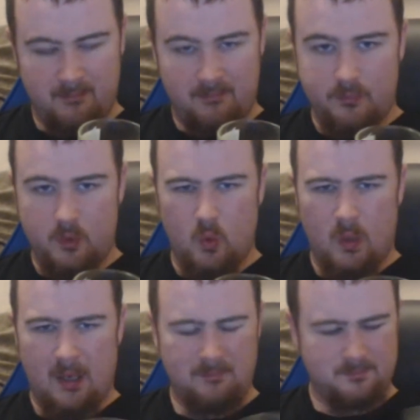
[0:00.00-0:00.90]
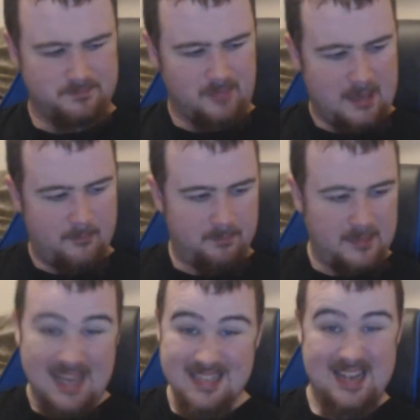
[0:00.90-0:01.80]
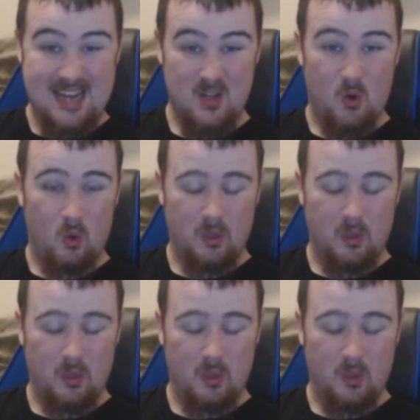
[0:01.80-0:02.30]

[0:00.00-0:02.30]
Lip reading: Ooh, it's getting cold.